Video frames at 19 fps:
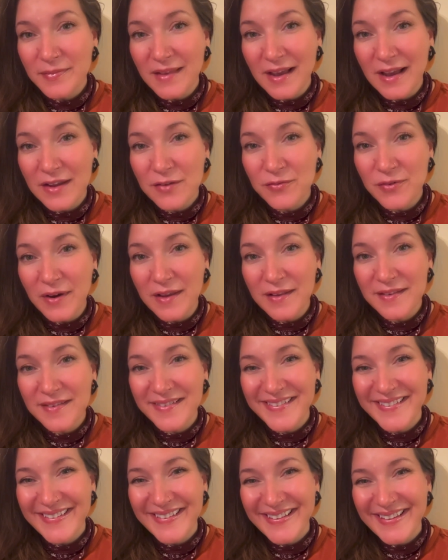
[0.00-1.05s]
Hi friends.
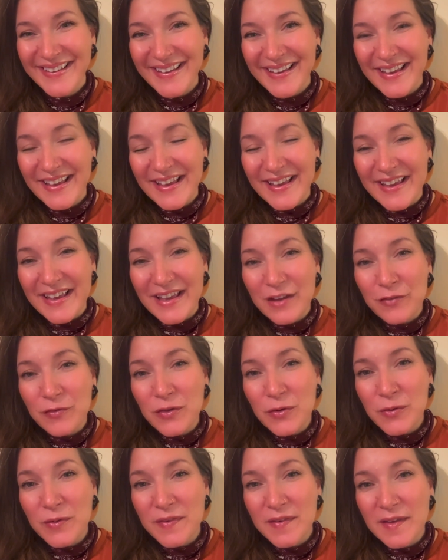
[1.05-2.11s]
If
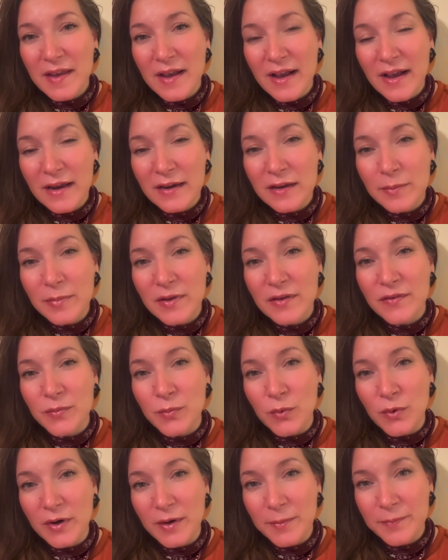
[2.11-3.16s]
you see a honeybee
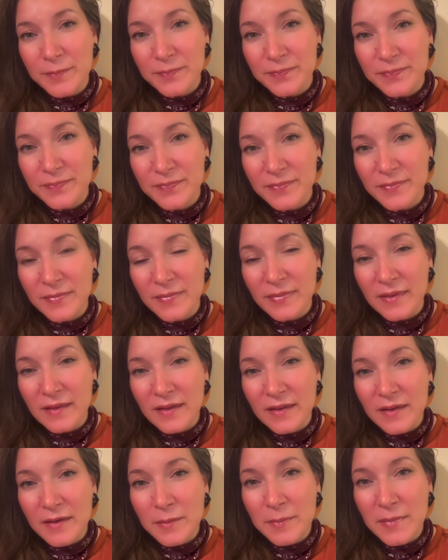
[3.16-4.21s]
swarm,
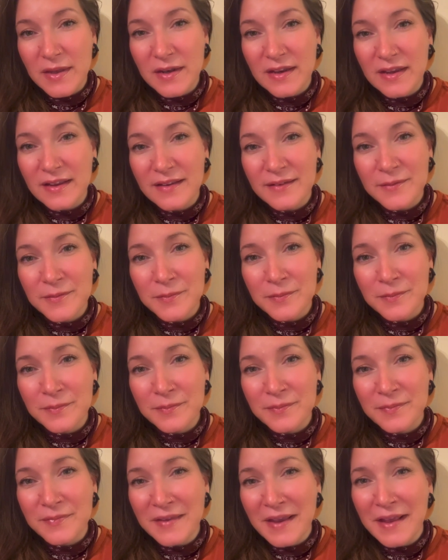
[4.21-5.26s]
meaning
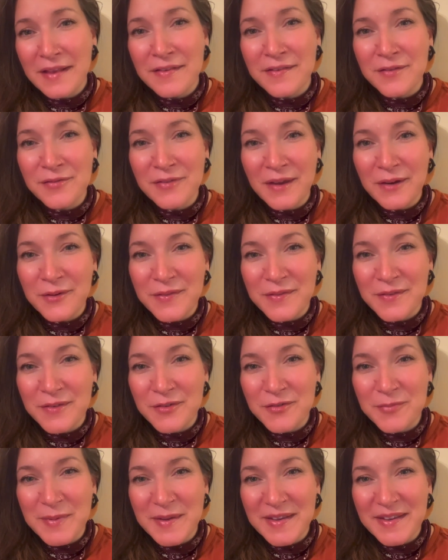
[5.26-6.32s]
tens of thousands
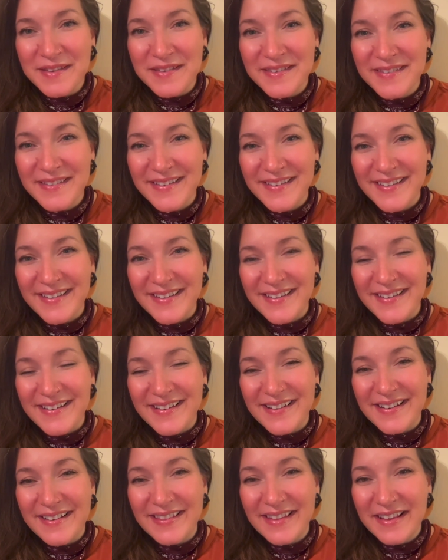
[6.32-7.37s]
of bees
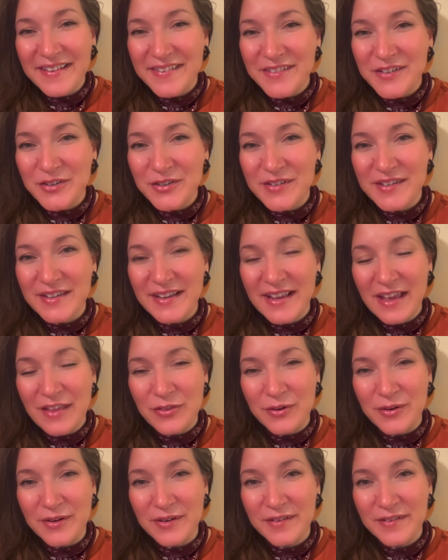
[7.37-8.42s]
clustered
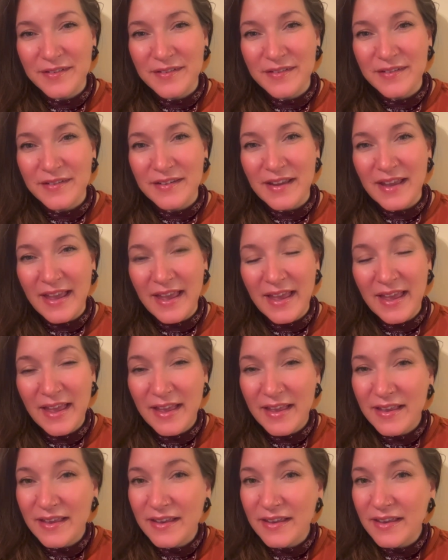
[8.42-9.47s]
together,
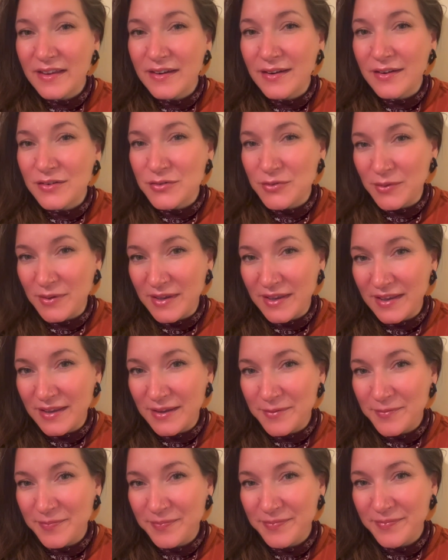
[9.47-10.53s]
hanging in a tree,
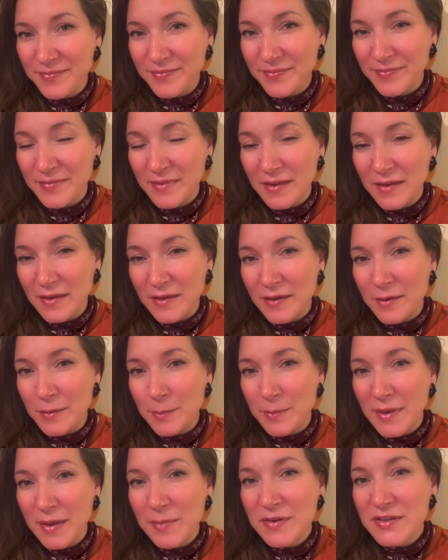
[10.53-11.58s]

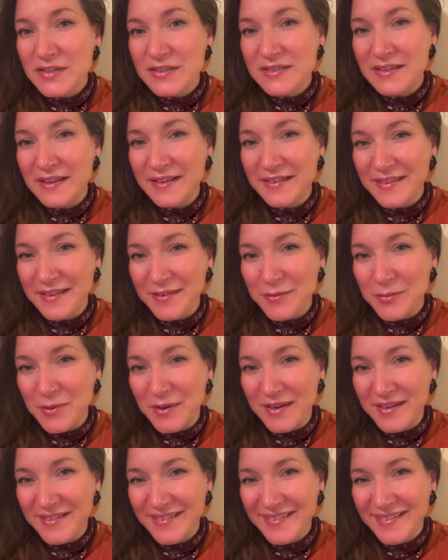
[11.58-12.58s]
maybe just like this one,